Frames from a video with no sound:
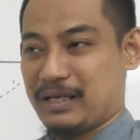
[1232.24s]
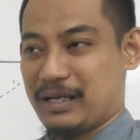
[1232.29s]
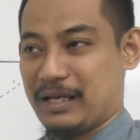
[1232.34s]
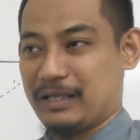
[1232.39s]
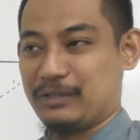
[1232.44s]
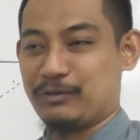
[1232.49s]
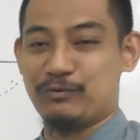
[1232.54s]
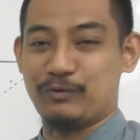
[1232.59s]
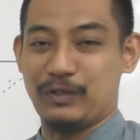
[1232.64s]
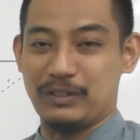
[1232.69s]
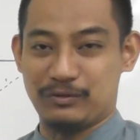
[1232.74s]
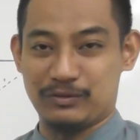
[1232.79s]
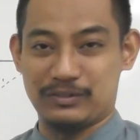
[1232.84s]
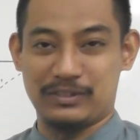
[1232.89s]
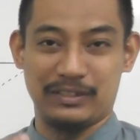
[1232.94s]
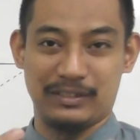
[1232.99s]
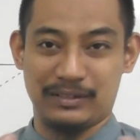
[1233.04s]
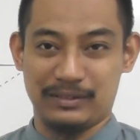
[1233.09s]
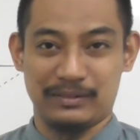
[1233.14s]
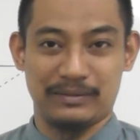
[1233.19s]
I don't want to
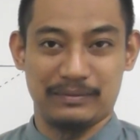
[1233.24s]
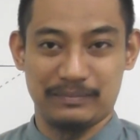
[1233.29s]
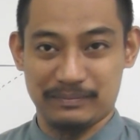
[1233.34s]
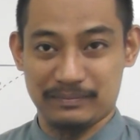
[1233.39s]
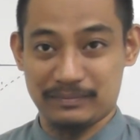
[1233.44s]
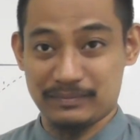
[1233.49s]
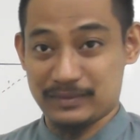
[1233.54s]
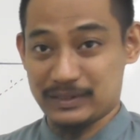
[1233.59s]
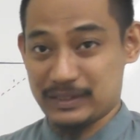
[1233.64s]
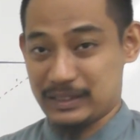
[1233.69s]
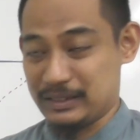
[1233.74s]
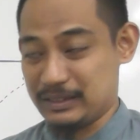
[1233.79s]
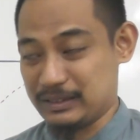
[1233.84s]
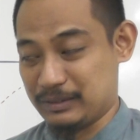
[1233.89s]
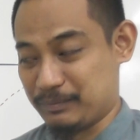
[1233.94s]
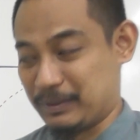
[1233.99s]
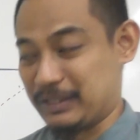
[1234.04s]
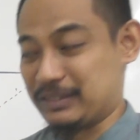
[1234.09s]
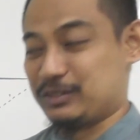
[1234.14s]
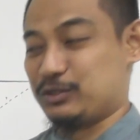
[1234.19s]
say
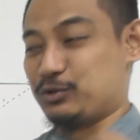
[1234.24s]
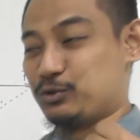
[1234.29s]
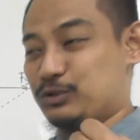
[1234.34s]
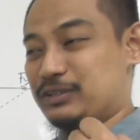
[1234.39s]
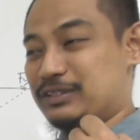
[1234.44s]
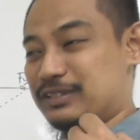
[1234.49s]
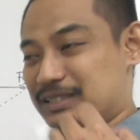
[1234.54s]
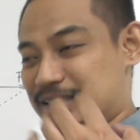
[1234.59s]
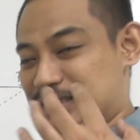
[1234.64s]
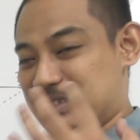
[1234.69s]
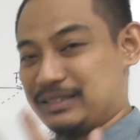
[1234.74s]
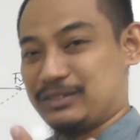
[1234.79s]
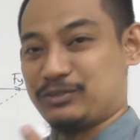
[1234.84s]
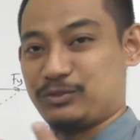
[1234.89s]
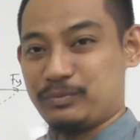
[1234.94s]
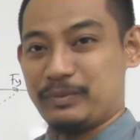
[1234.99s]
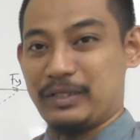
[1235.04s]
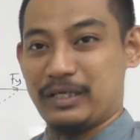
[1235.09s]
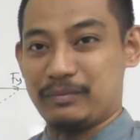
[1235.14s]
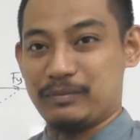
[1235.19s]
anything, but you need
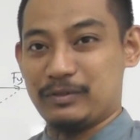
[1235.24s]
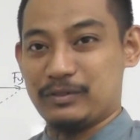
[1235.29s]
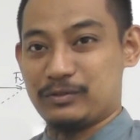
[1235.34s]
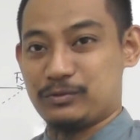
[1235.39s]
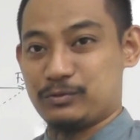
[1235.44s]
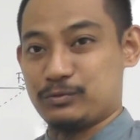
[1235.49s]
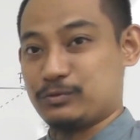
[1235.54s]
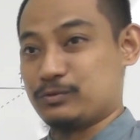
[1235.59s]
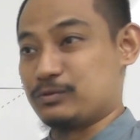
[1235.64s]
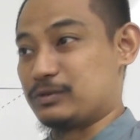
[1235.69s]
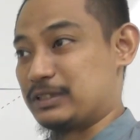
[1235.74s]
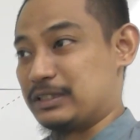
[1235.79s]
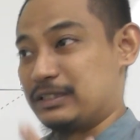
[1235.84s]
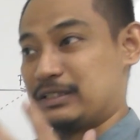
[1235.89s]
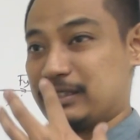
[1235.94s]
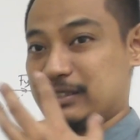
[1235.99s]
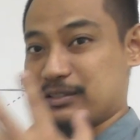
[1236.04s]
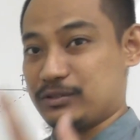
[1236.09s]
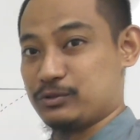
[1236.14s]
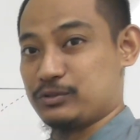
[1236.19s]
to be able to
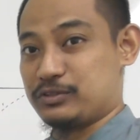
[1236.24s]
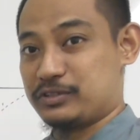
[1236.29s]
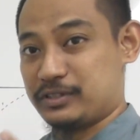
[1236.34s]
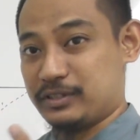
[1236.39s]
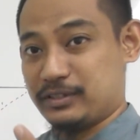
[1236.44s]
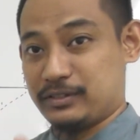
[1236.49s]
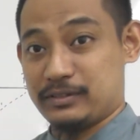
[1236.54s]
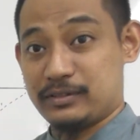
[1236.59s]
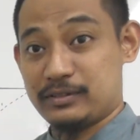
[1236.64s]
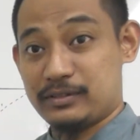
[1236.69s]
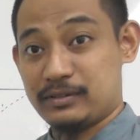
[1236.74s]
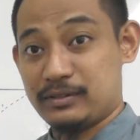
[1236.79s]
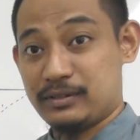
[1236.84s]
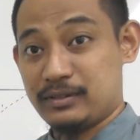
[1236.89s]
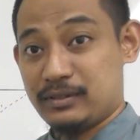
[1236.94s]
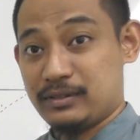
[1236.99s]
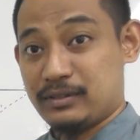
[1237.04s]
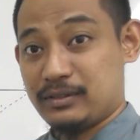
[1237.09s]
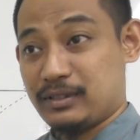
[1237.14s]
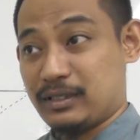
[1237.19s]
relate those things.
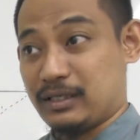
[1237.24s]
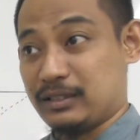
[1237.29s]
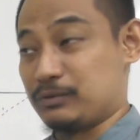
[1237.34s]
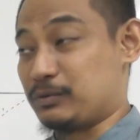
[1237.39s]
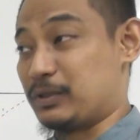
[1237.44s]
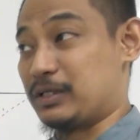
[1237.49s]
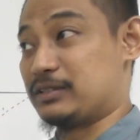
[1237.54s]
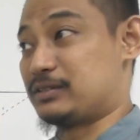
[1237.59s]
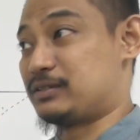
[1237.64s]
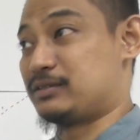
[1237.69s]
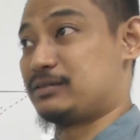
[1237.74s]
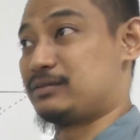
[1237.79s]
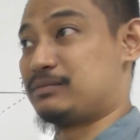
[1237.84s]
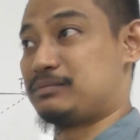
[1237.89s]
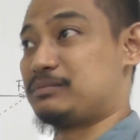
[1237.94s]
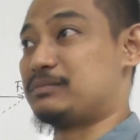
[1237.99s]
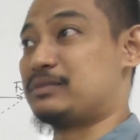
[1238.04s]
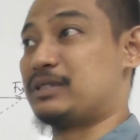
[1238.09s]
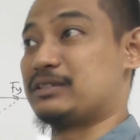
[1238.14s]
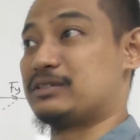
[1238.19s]
Otherwise,
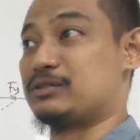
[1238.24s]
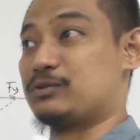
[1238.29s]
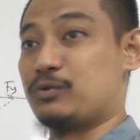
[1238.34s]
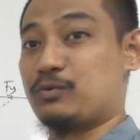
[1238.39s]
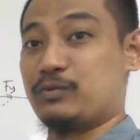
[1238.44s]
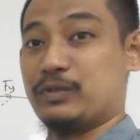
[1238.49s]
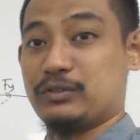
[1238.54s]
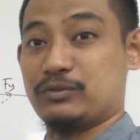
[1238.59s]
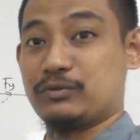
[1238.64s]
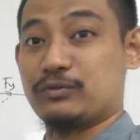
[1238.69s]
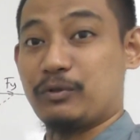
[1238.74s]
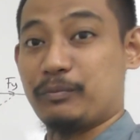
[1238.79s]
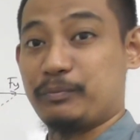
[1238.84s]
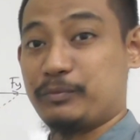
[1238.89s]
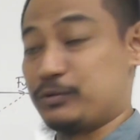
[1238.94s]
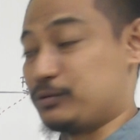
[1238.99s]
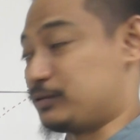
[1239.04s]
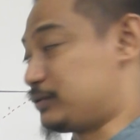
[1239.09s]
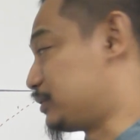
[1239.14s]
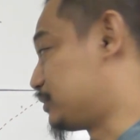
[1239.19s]
there's no way to
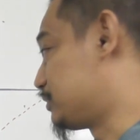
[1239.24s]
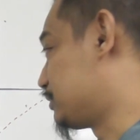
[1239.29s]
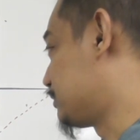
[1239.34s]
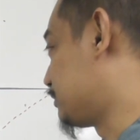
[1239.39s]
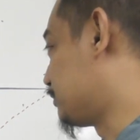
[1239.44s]
compute it.